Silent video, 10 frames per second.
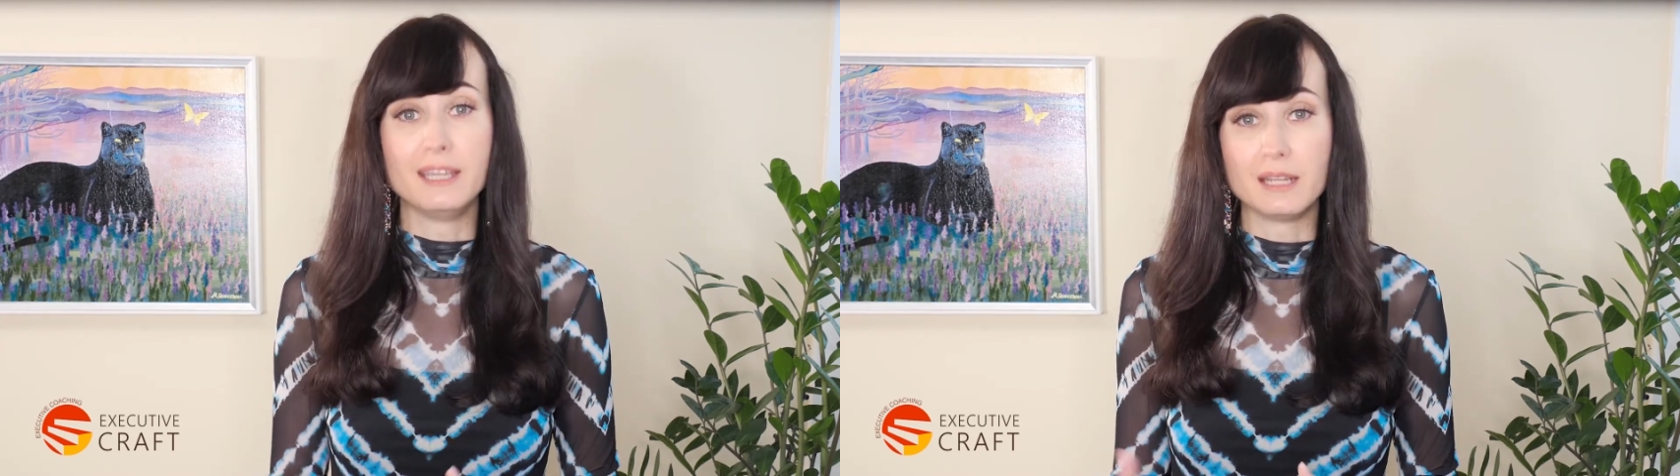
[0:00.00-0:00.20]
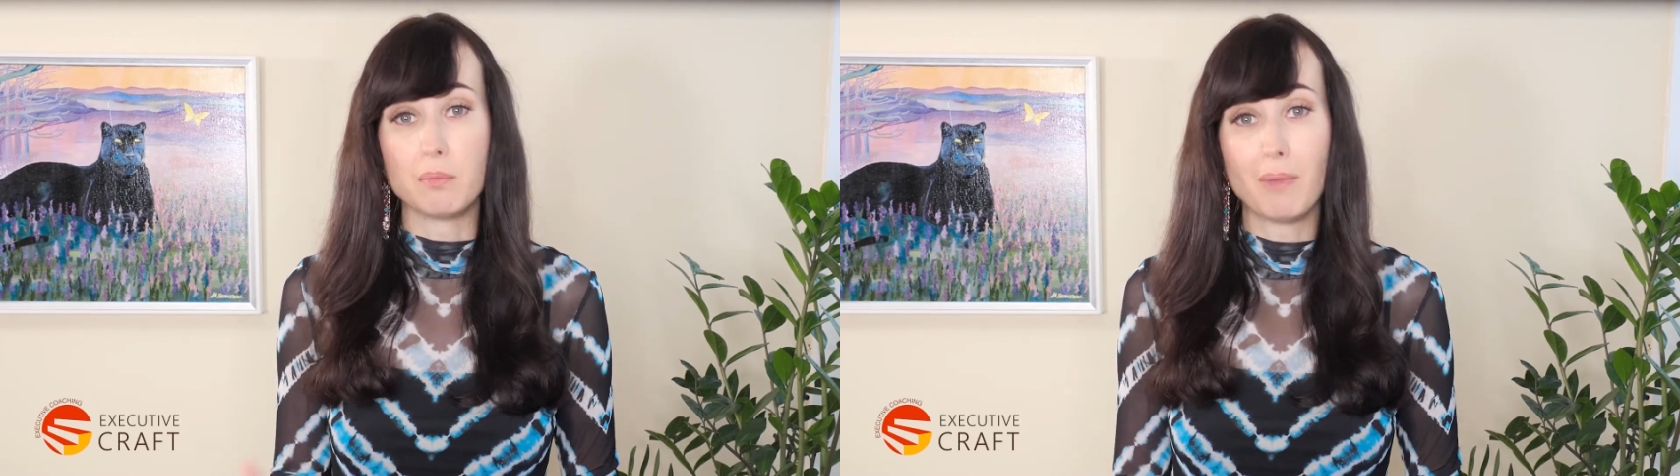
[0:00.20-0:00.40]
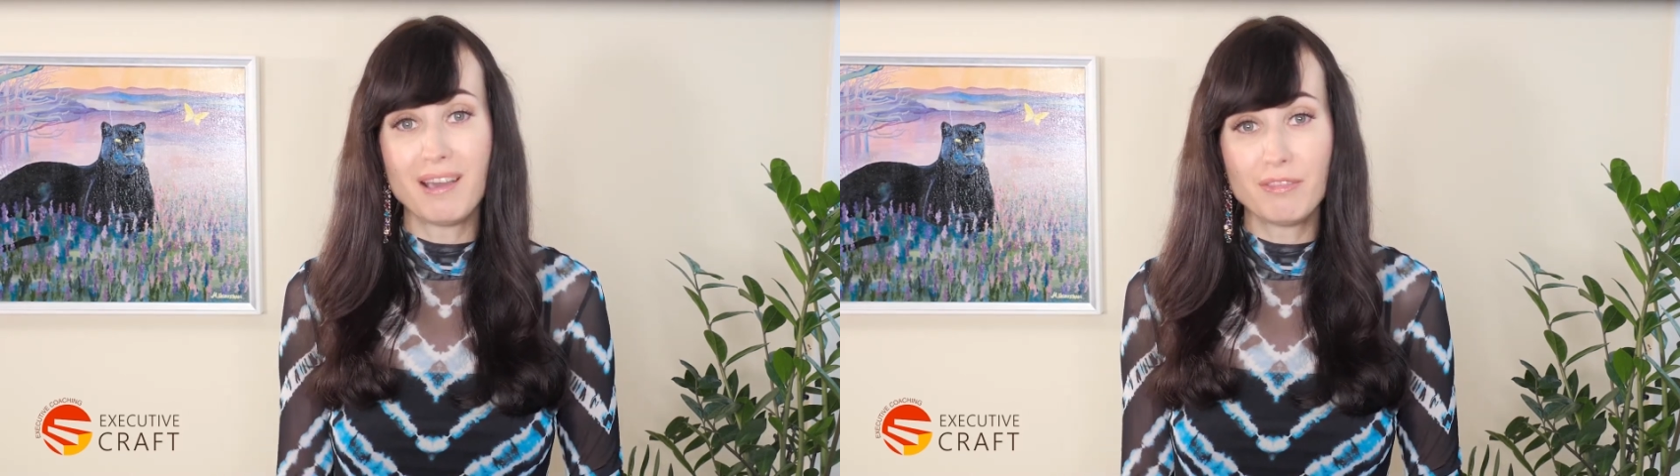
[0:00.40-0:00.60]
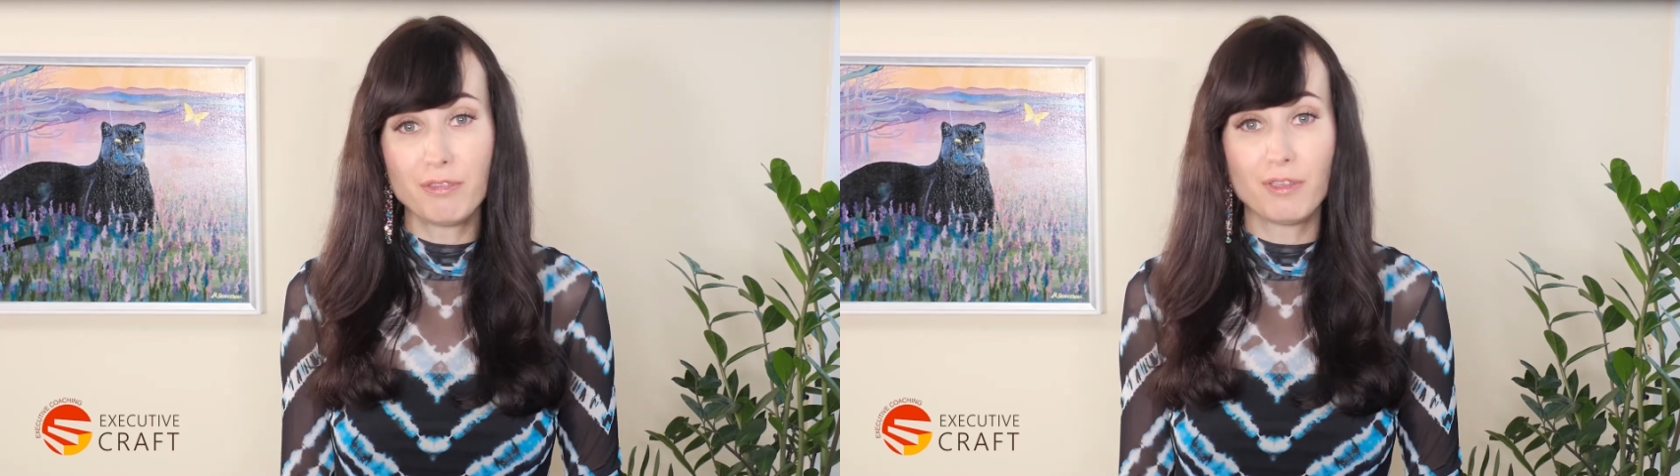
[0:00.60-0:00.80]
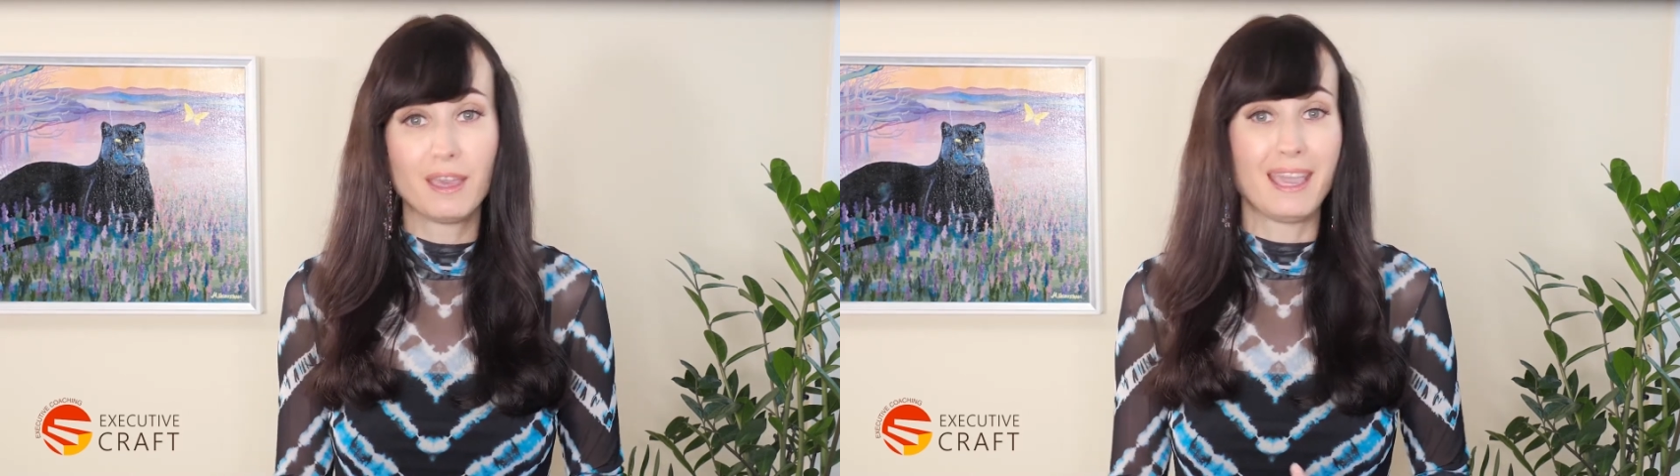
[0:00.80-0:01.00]
in a
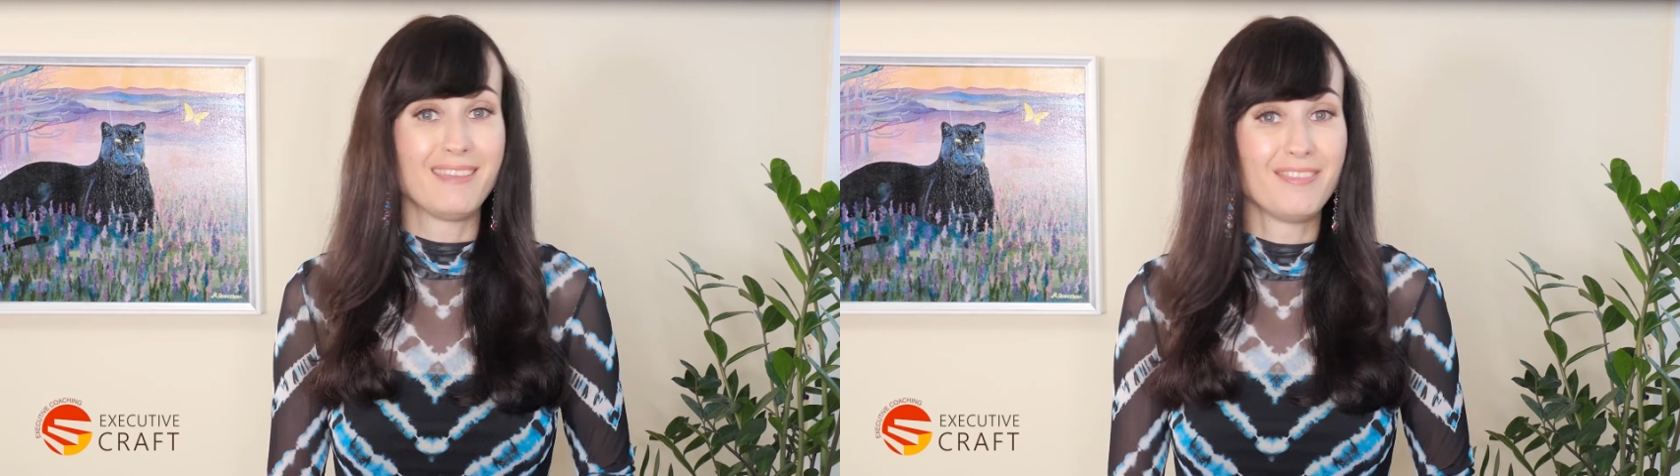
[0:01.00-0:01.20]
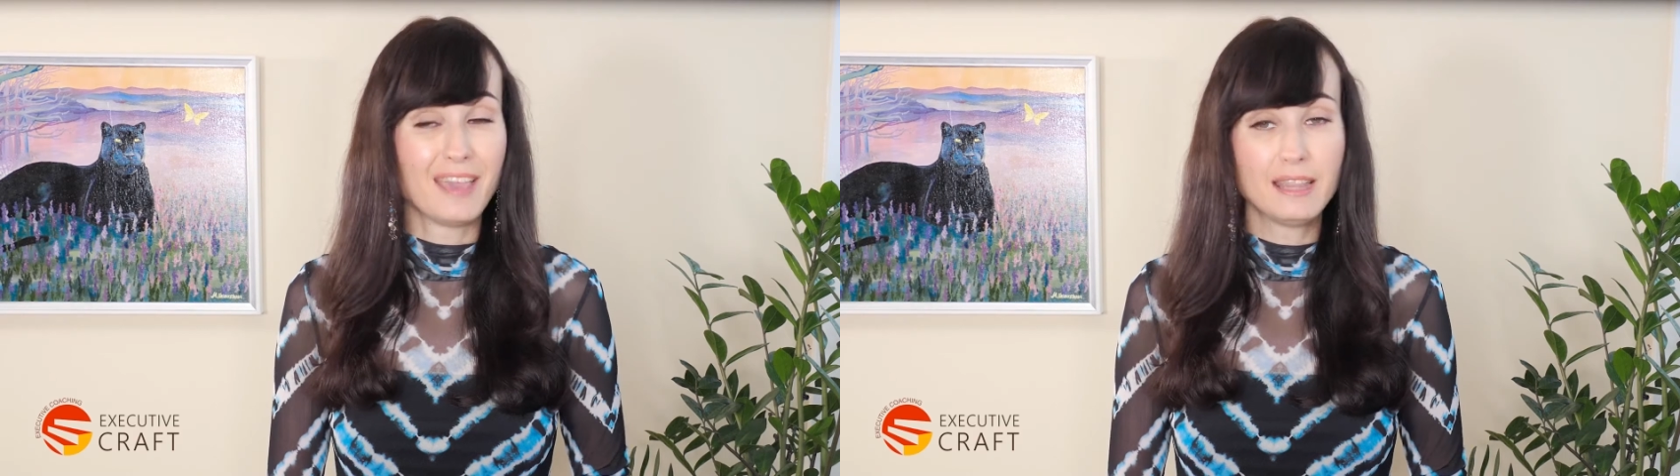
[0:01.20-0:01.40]
month and